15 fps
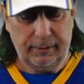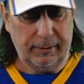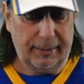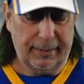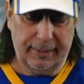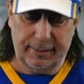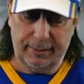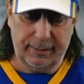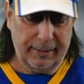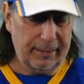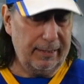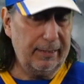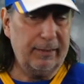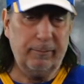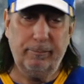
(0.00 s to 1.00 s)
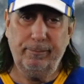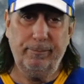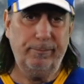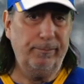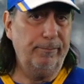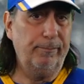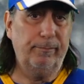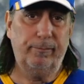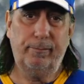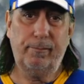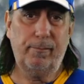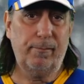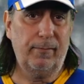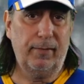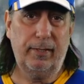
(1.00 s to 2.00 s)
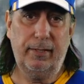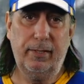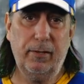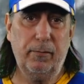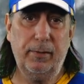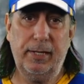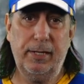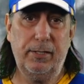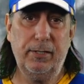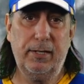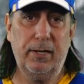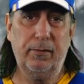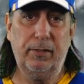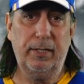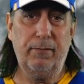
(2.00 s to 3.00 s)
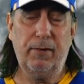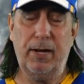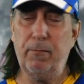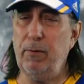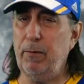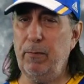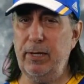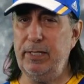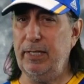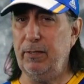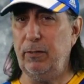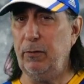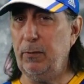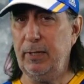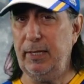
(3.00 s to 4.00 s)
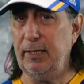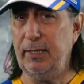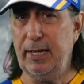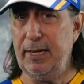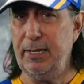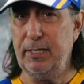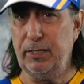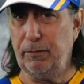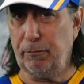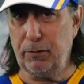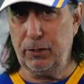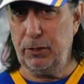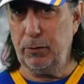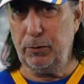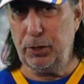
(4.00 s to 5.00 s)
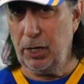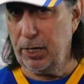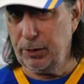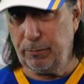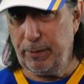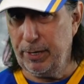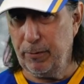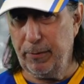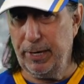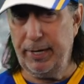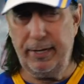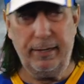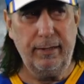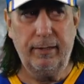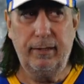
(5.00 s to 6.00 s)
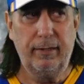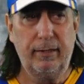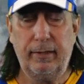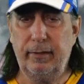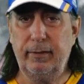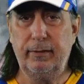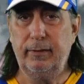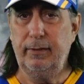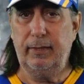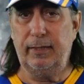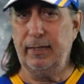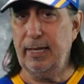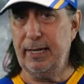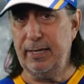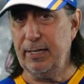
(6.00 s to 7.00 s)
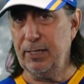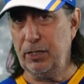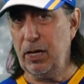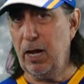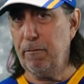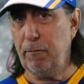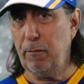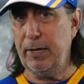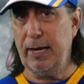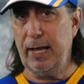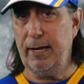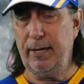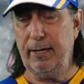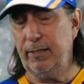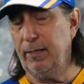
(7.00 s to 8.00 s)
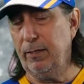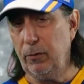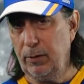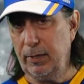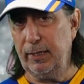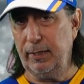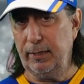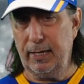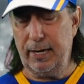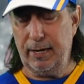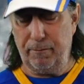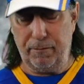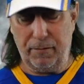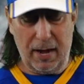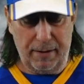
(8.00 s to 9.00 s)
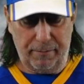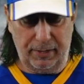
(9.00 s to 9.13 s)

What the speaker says: And, you know, when they took out Levi, and what was it? Lukanen let in his first two shots right away. He let in a soft one. Lukanen let in 5.